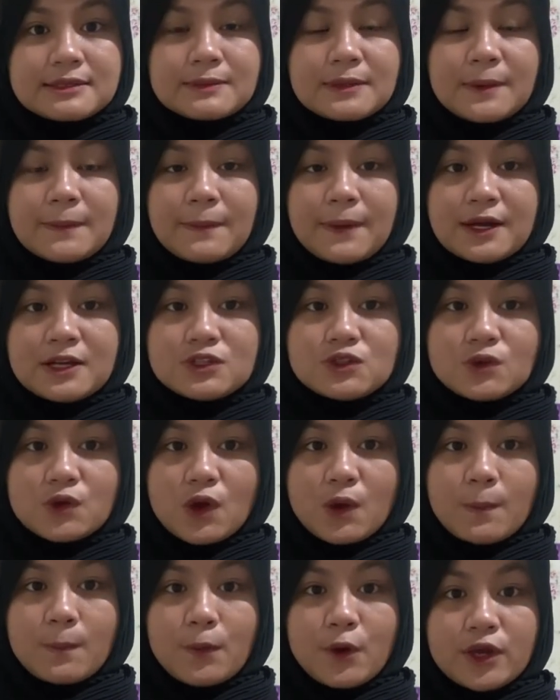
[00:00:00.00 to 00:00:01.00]
parse
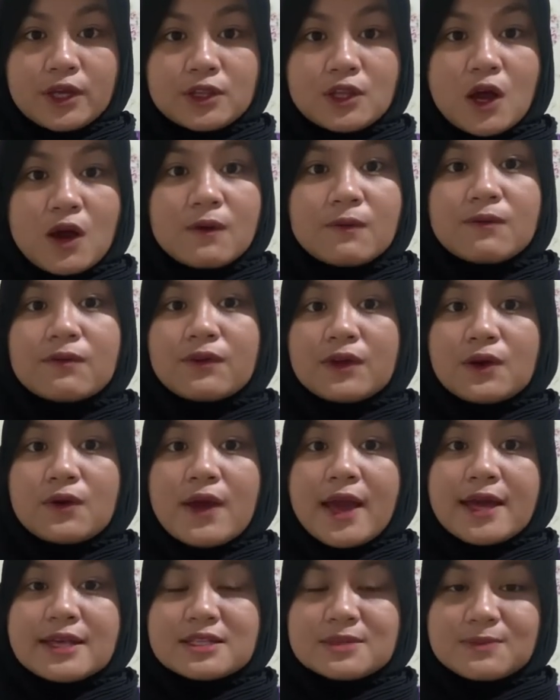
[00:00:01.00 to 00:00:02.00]
point of view
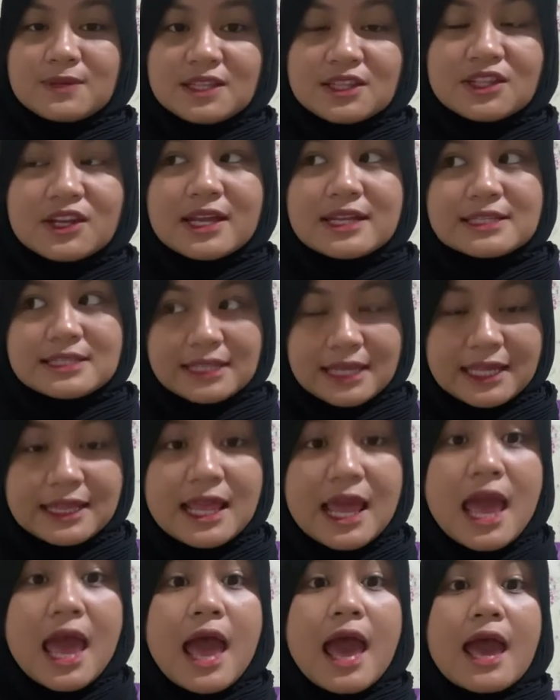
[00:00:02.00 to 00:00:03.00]
has been translated
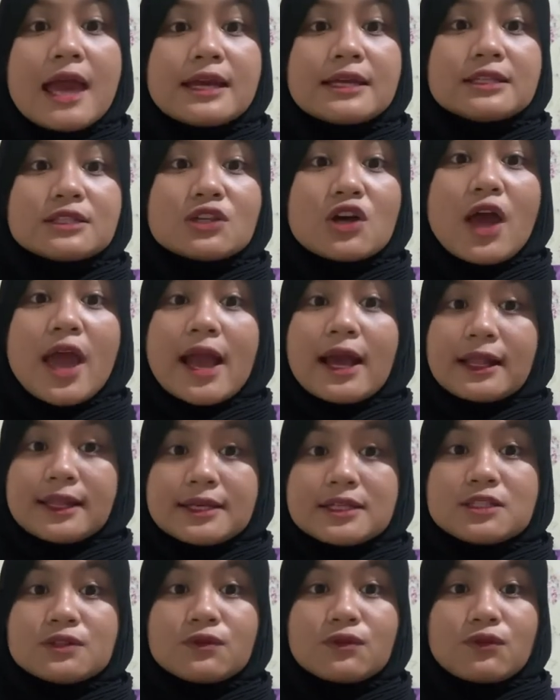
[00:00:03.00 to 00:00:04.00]
into
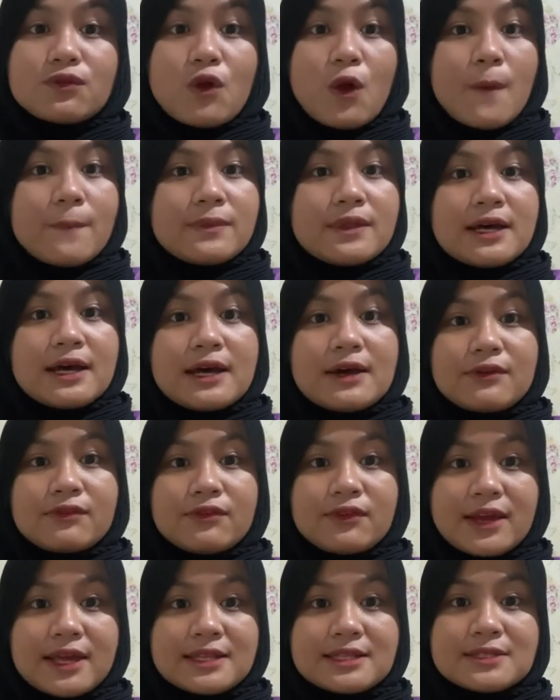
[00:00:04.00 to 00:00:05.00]
English from the
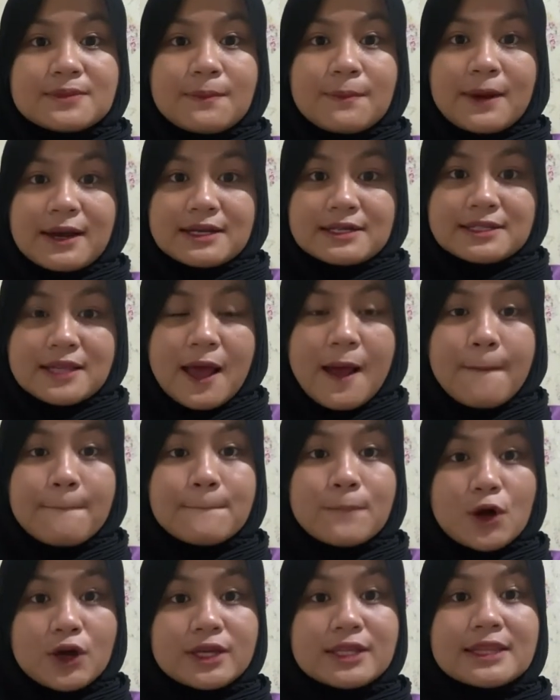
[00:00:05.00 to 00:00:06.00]
French parse
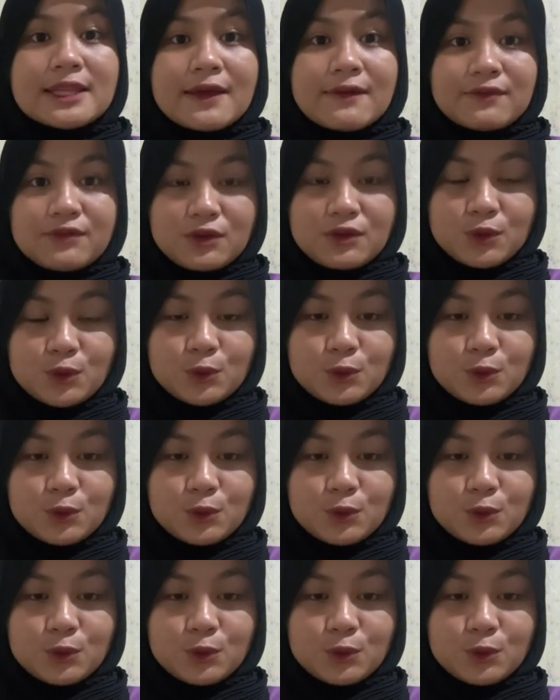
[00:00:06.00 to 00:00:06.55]
point of view.